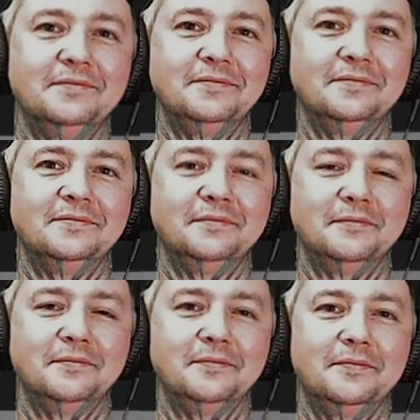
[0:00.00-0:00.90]

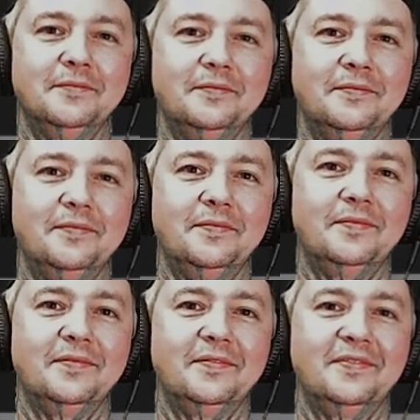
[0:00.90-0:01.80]

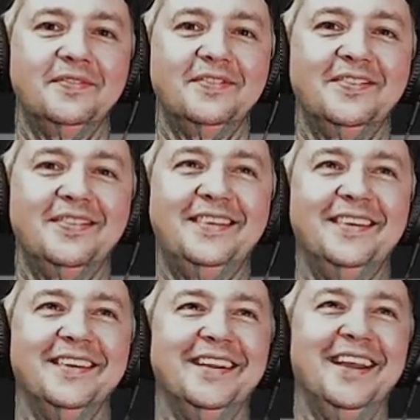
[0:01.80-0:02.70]

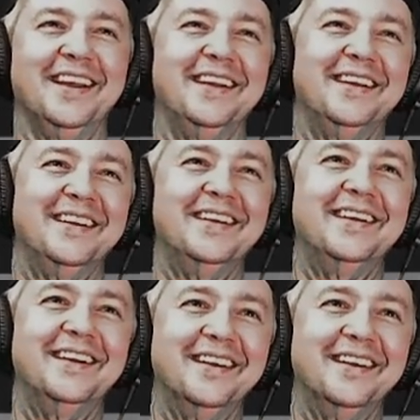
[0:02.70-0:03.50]
No words are spoken by the person on screen.